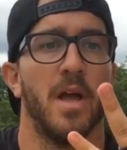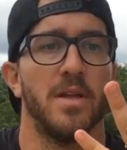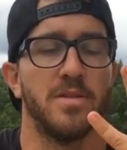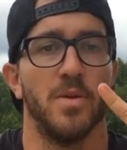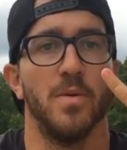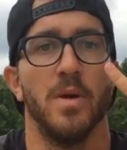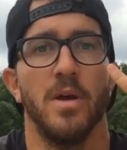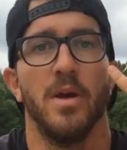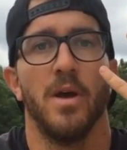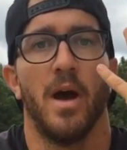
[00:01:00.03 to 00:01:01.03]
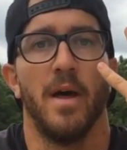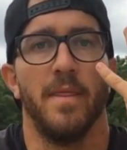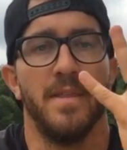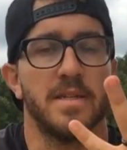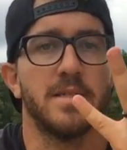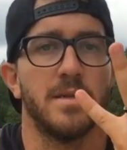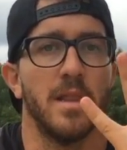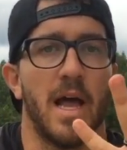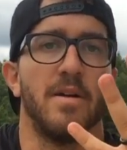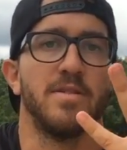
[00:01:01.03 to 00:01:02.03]
So this
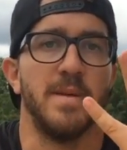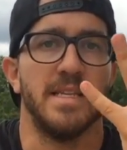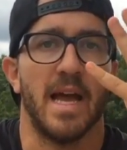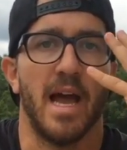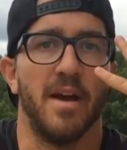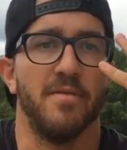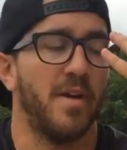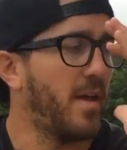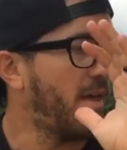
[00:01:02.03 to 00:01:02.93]
allows me to have